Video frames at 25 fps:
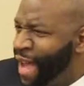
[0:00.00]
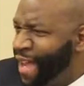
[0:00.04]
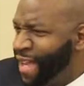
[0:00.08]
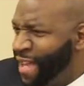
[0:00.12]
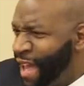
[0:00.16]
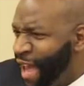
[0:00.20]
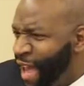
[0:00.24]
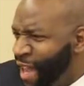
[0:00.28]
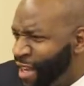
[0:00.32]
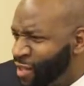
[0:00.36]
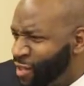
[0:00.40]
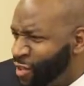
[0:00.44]
I
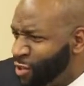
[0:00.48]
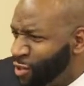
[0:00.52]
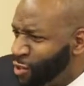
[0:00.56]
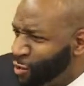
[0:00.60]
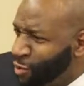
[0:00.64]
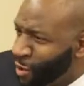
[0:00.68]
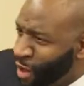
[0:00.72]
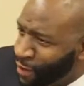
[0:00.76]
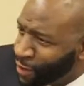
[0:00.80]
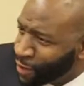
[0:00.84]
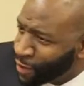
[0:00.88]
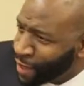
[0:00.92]
actually
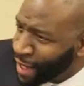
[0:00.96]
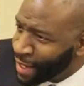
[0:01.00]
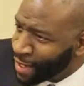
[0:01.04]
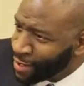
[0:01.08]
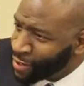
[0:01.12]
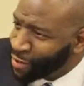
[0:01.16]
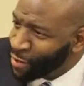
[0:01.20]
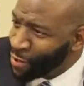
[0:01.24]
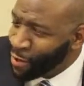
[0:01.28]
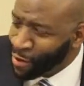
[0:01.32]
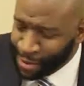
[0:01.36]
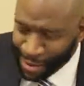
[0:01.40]
do have a
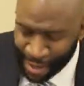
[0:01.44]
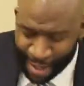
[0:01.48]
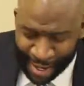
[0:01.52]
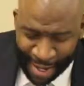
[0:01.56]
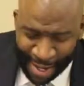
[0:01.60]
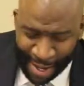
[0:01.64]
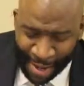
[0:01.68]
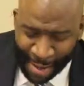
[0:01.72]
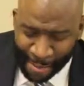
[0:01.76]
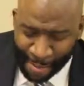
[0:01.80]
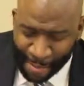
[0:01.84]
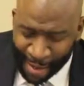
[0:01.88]
last thought.
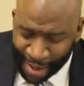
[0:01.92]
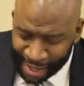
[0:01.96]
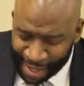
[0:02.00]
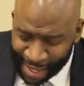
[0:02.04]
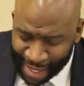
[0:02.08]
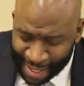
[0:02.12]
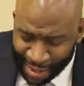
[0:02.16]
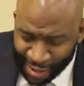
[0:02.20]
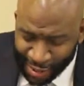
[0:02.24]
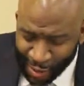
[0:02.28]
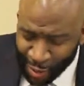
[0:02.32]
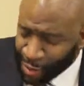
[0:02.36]
My
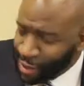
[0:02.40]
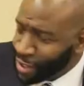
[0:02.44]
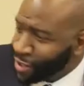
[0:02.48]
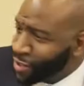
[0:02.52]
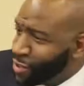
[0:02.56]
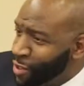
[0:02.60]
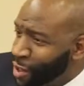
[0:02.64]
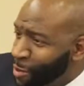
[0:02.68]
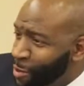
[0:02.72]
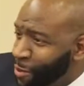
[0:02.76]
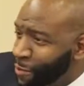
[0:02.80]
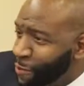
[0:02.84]
last thought
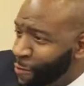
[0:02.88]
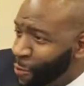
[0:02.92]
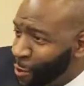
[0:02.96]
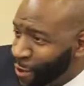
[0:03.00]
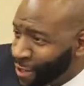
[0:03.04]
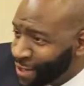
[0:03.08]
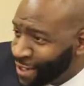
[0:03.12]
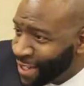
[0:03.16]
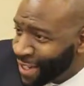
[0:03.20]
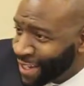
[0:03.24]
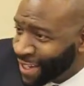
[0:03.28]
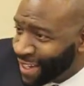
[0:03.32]
is number
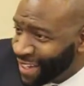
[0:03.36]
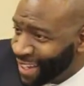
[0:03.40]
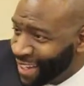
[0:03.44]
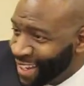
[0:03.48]
14.